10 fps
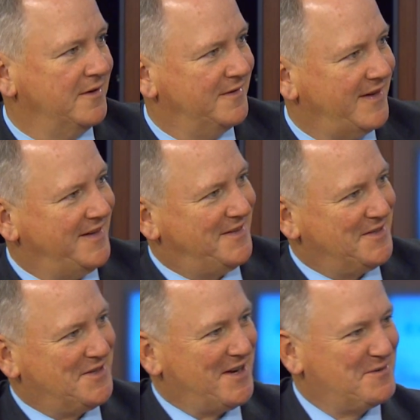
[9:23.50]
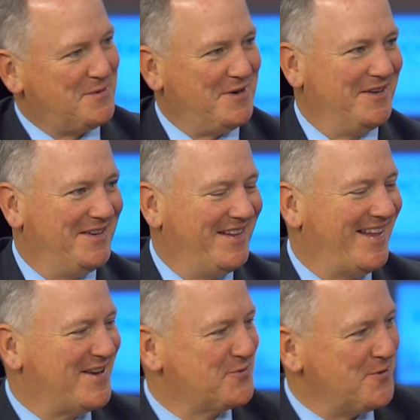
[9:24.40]
dietitian expert, the
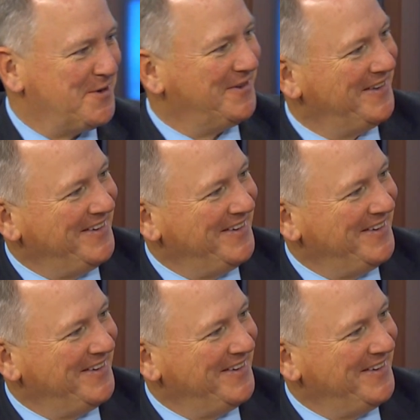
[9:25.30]
last word.